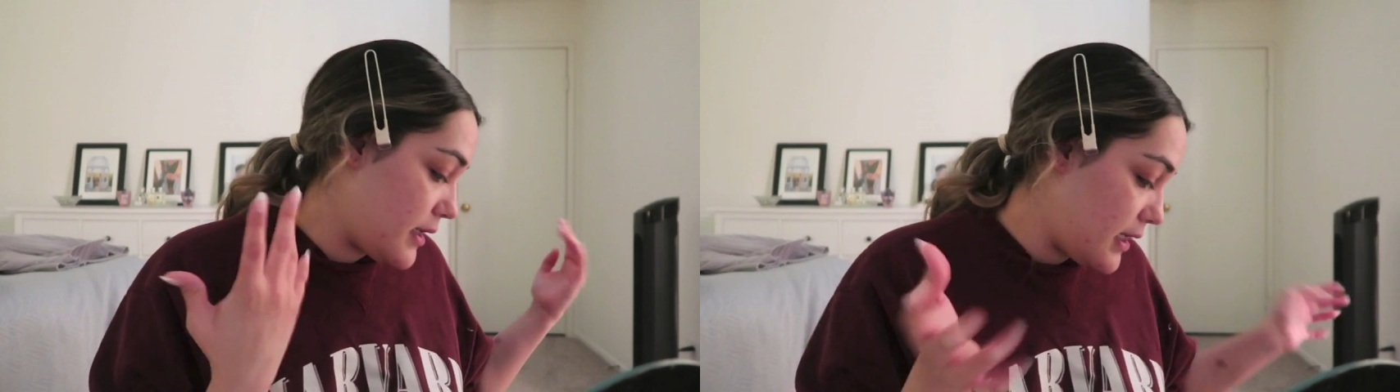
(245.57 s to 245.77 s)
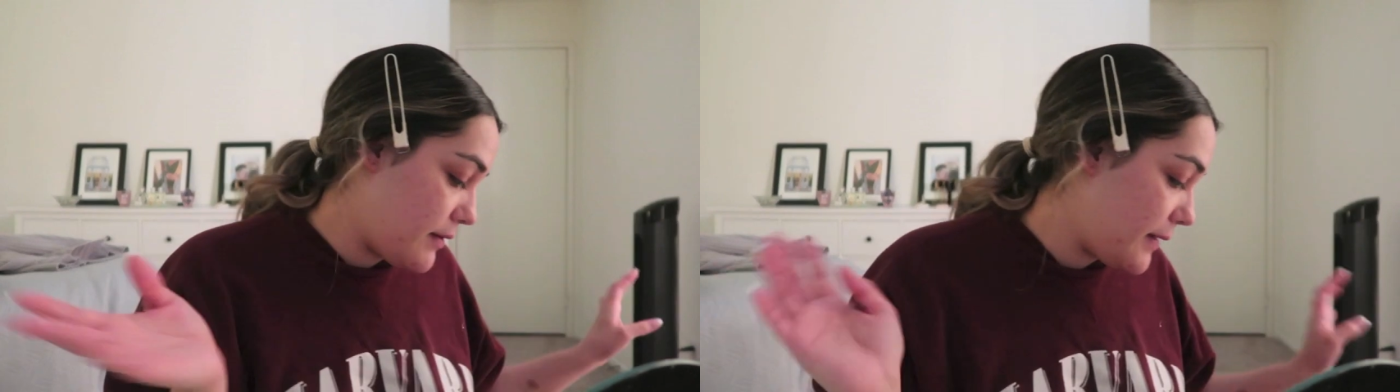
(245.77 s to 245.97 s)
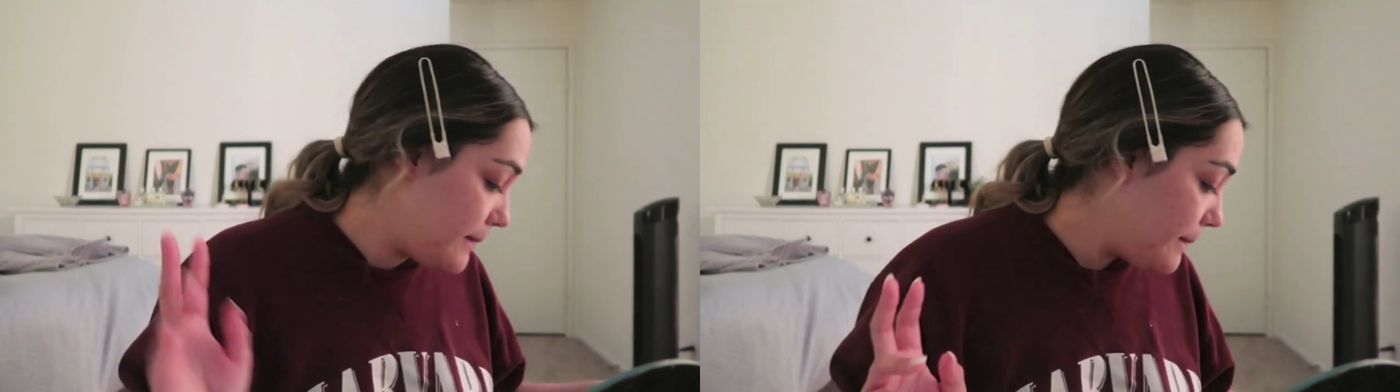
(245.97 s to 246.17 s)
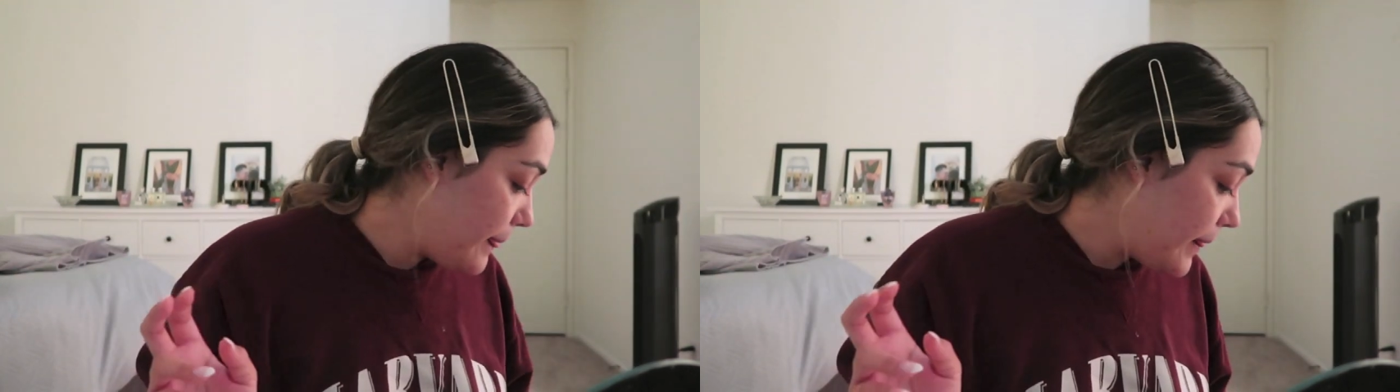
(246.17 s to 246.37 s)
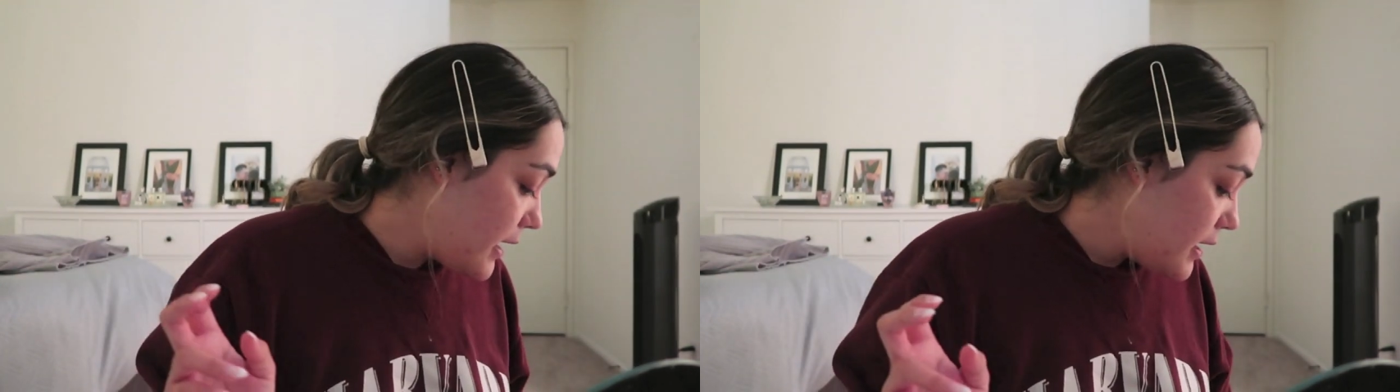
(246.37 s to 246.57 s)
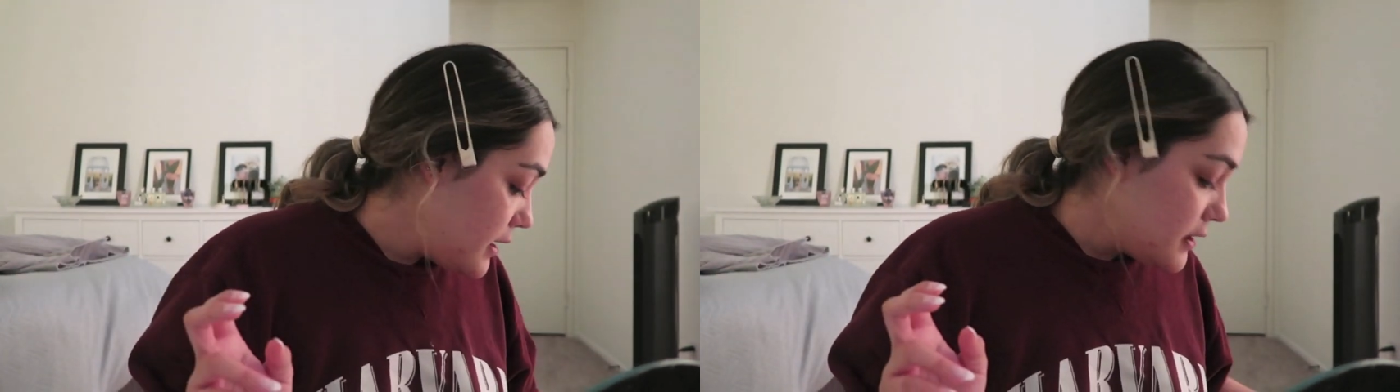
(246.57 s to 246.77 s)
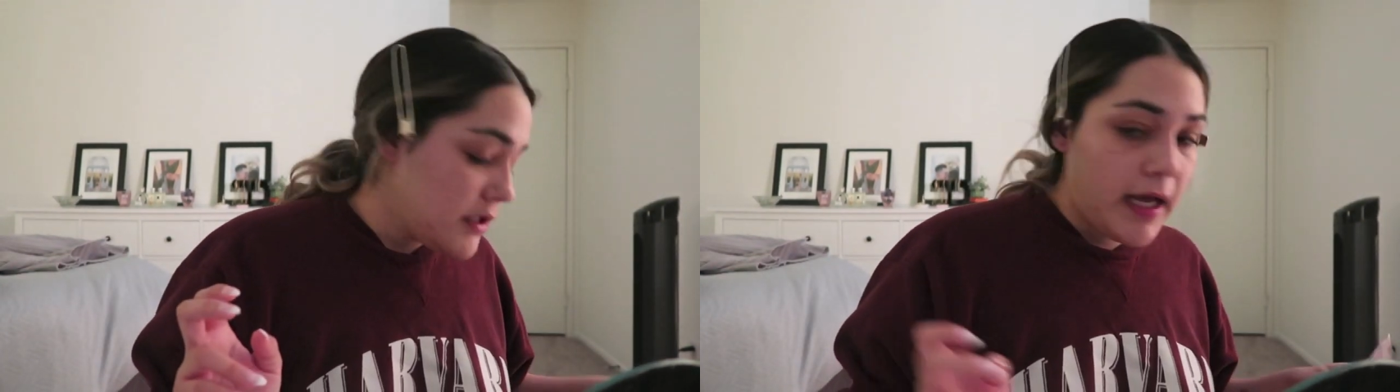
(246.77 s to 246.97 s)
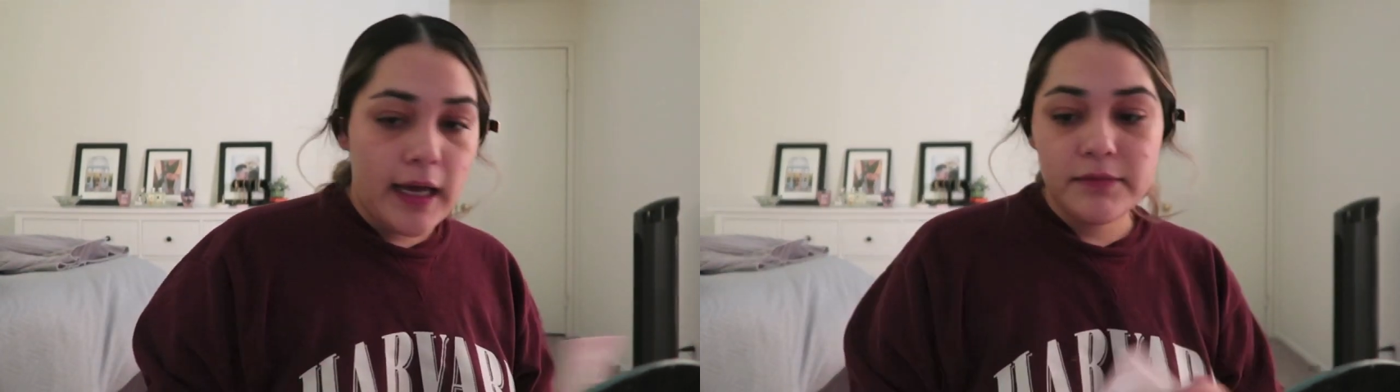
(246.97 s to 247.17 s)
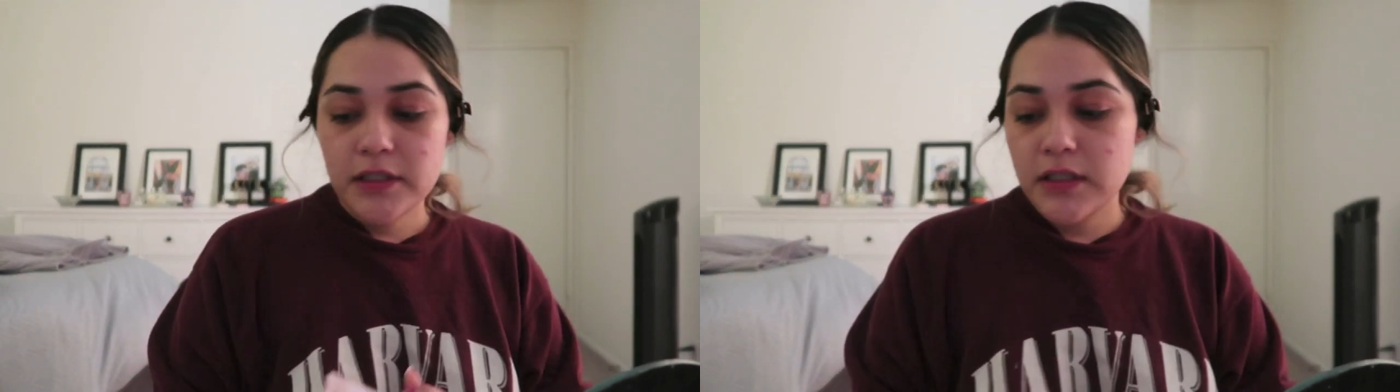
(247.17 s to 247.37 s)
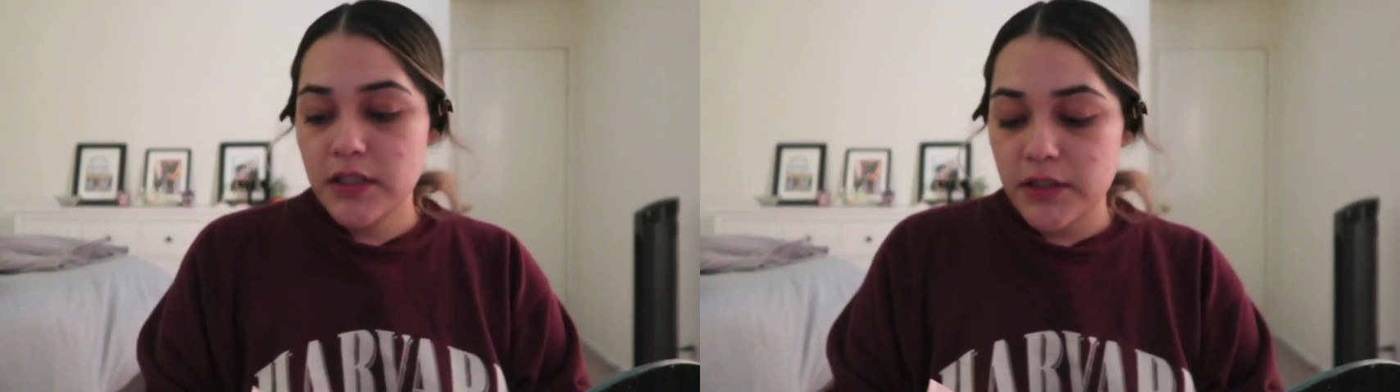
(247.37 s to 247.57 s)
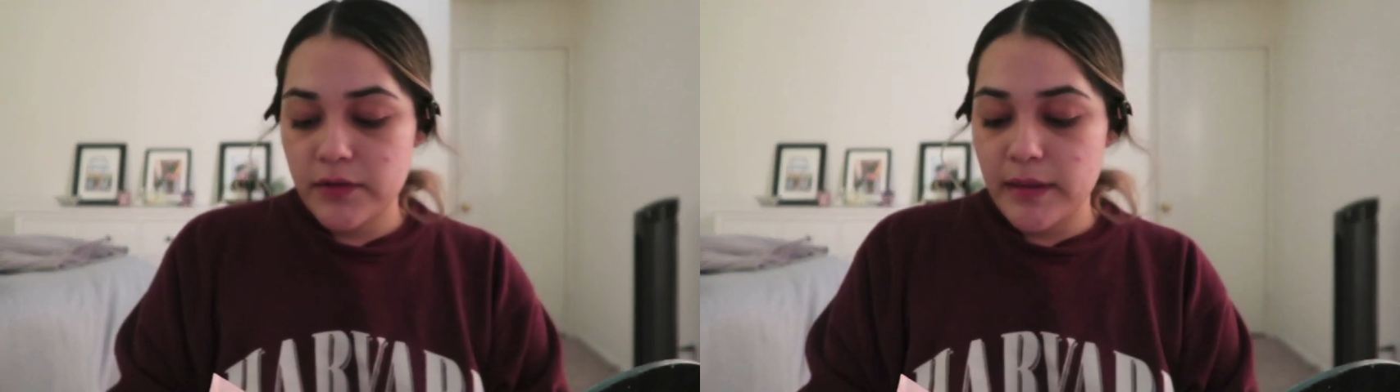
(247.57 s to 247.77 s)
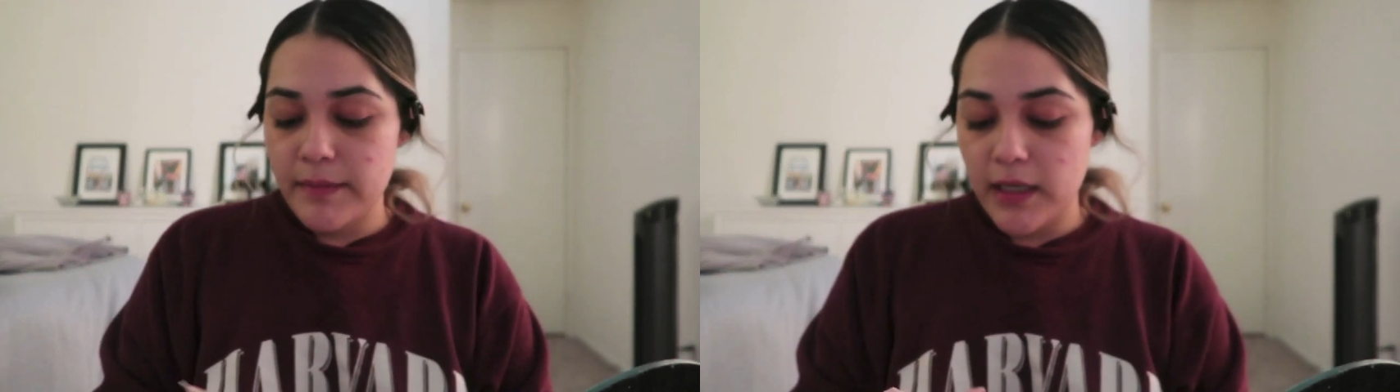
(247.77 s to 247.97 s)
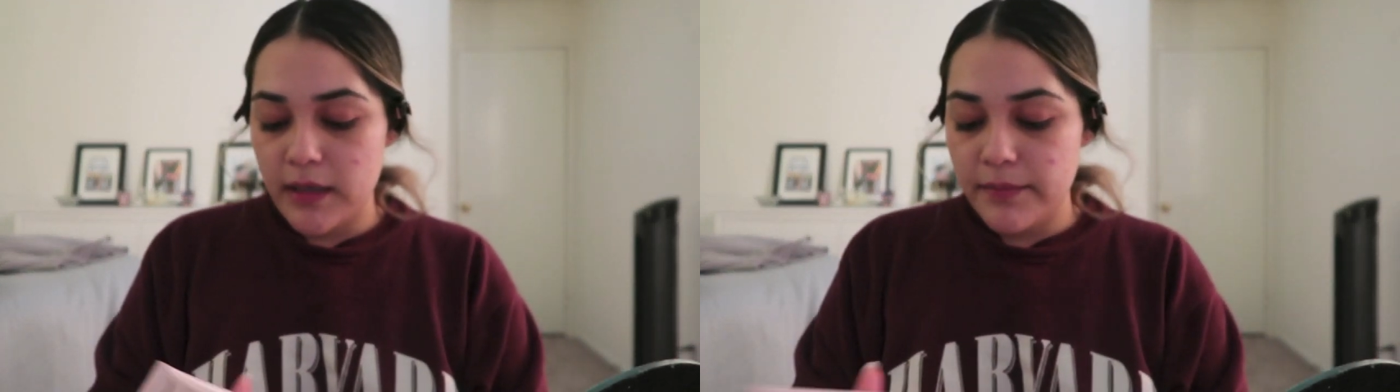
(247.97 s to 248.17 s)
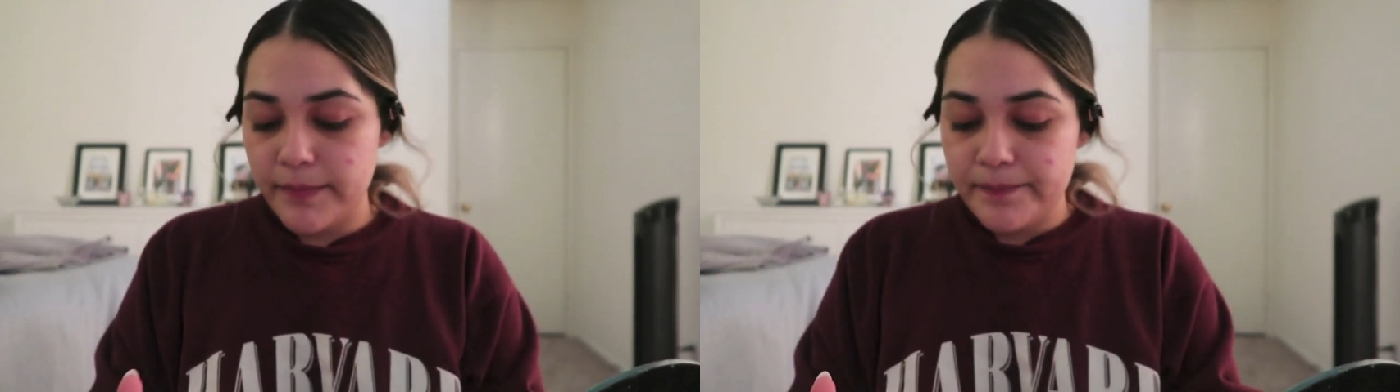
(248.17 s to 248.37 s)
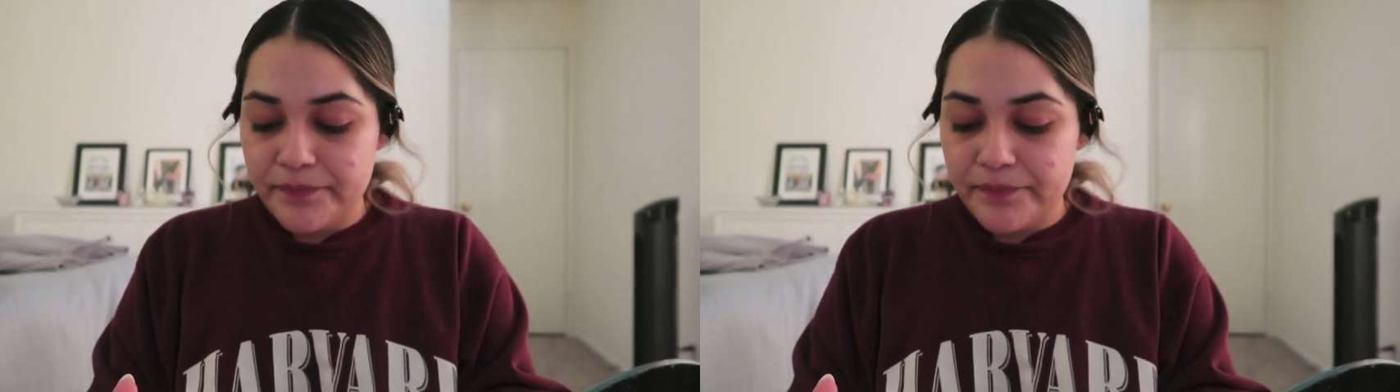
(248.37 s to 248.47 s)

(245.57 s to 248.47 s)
Anyway, so yeah, I'm just going to start doing my makeup.